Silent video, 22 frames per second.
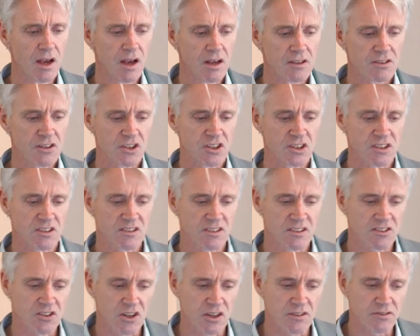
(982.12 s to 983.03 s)
So just to
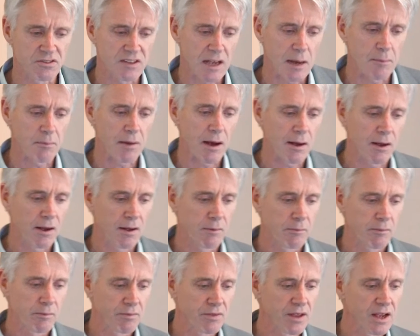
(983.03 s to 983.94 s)
sort of sum up
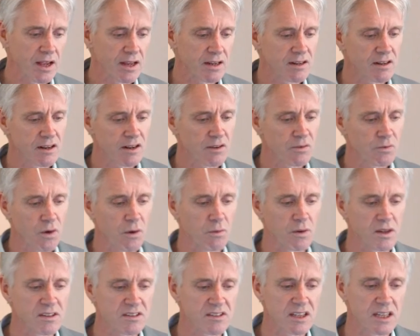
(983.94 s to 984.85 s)
then, what
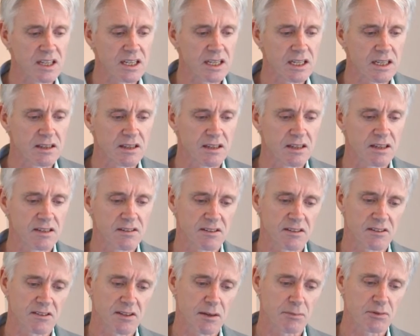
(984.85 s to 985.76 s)
we're seeing in these
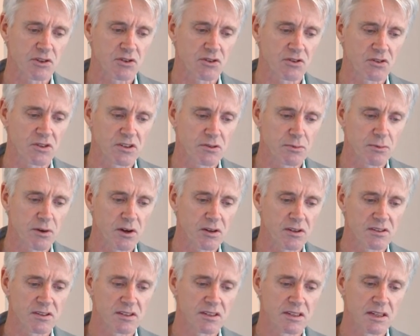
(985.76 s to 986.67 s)
exceptional
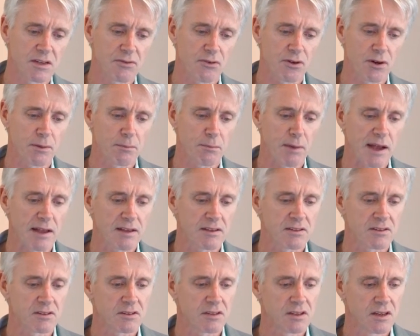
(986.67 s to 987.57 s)
responders are different
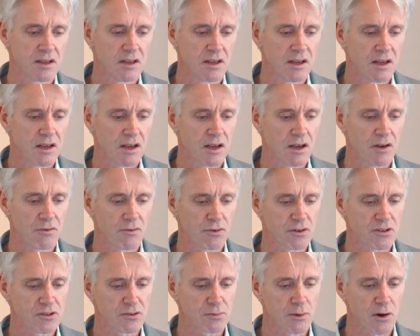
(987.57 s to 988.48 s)
patterns of
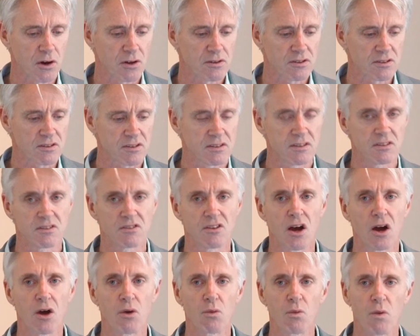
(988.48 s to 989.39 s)
response. There's
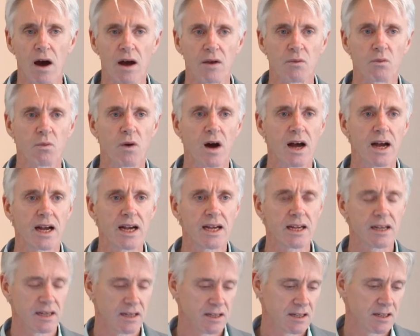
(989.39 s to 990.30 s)
no one way
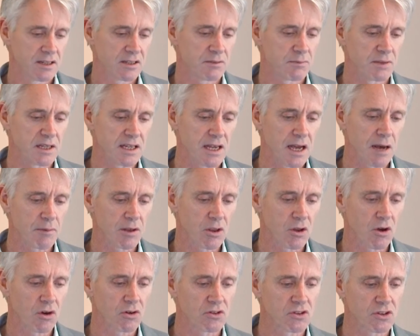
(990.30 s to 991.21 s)
to become a
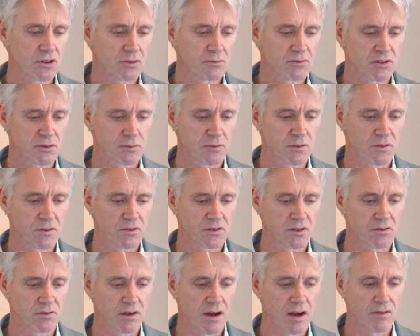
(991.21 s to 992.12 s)
long-term
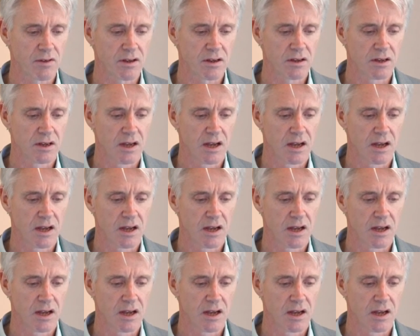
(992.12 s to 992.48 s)
survivor.